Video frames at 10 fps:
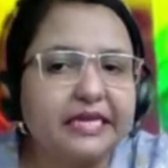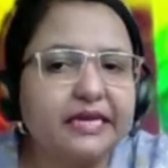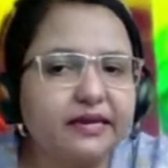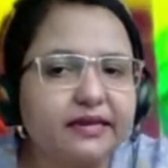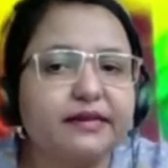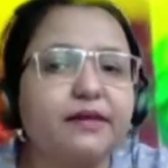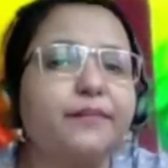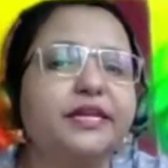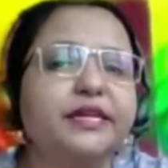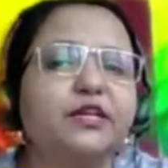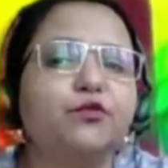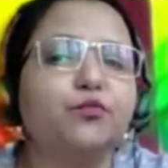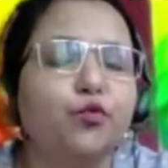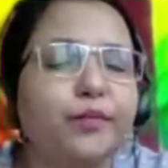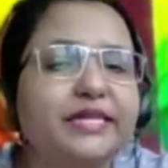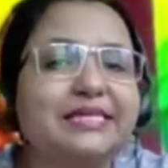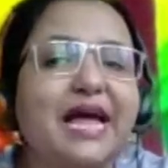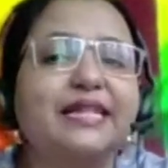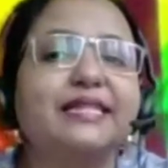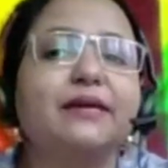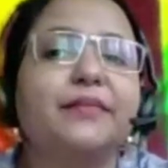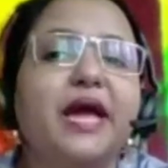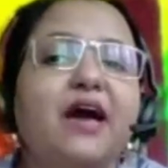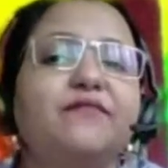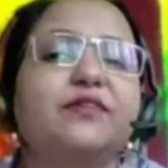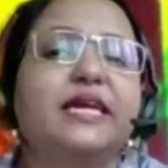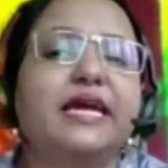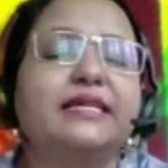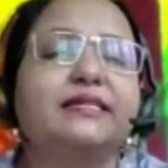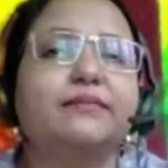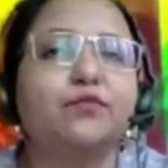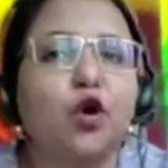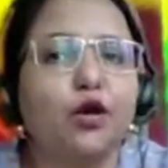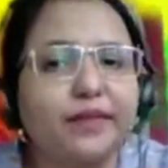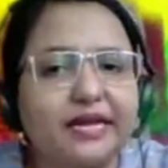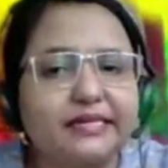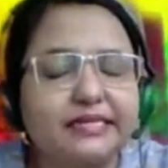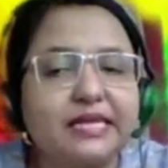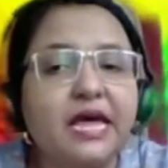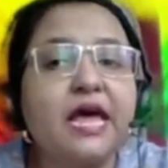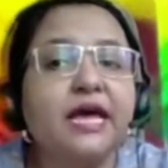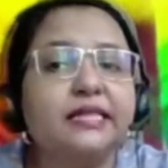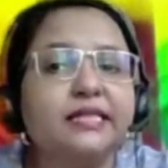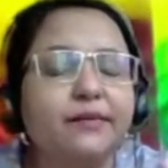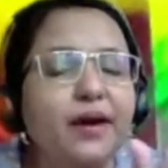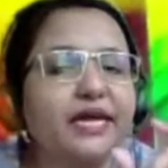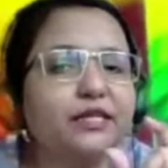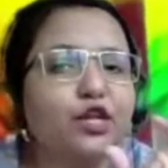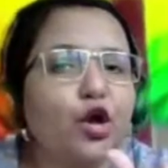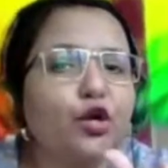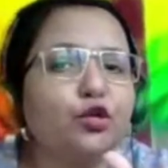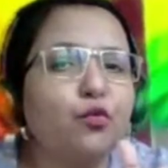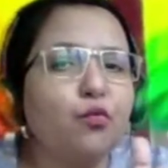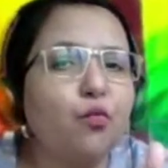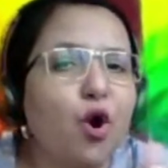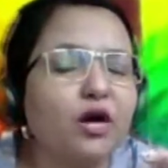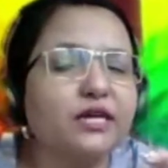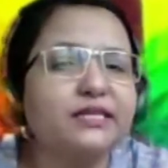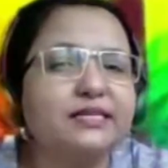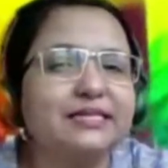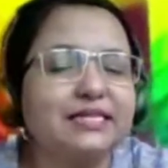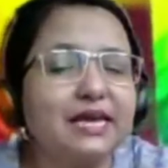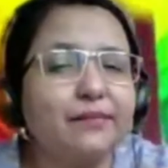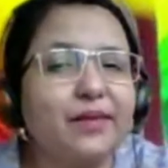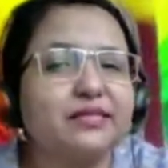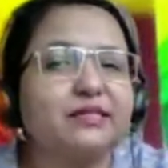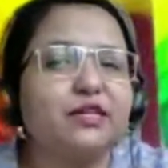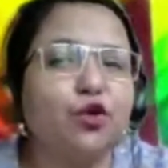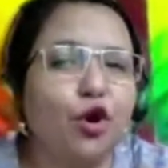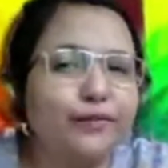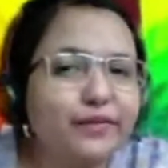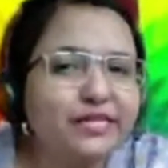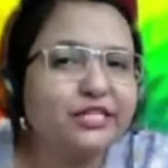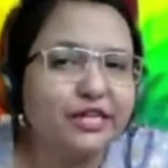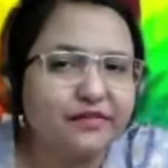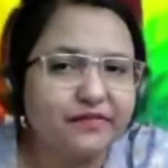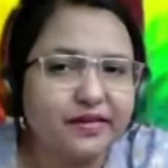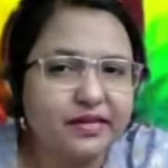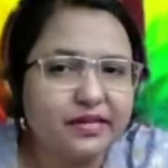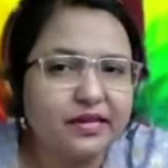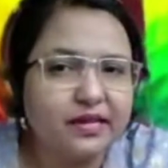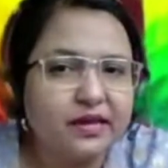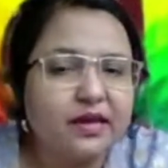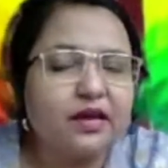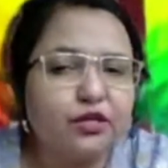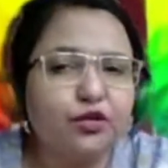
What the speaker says: ringing, repetitive movements, and they may have gait abnormalities. They might not walk the same as the normal children.